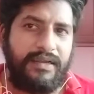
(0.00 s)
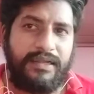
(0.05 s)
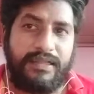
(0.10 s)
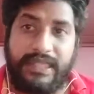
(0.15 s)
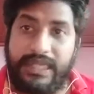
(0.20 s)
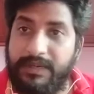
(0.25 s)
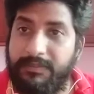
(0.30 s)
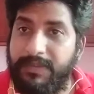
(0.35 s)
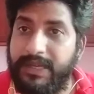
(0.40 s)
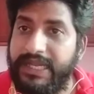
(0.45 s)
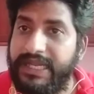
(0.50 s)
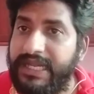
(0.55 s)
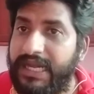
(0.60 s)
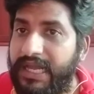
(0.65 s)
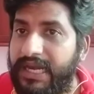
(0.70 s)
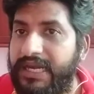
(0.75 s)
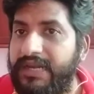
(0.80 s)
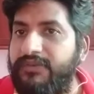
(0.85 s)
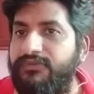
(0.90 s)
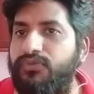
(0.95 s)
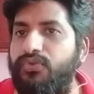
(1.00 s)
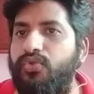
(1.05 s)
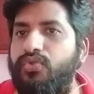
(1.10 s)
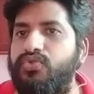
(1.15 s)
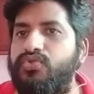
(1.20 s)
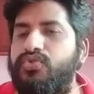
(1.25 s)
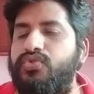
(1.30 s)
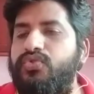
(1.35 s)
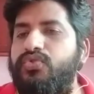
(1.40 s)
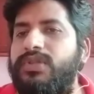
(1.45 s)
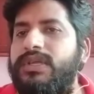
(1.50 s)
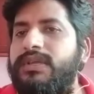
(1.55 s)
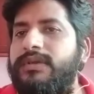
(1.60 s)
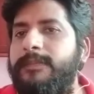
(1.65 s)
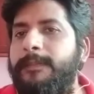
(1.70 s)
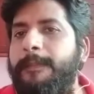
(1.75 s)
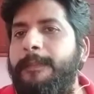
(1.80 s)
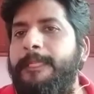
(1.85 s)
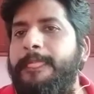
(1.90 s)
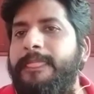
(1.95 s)
Thereby current flows through the
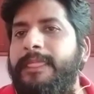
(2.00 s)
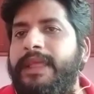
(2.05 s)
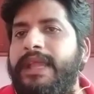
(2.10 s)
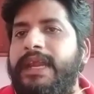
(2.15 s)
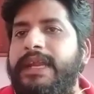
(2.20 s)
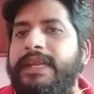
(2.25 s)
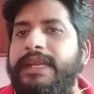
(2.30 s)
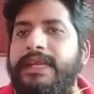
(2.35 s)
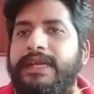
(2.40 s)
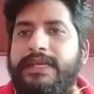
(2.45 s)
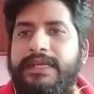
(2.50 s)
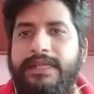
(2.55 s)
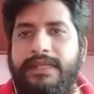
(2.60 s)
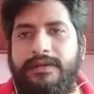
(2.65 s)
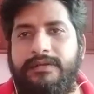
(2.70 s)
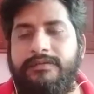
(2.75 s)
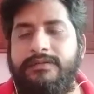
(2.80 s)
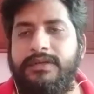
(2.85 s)
conductor.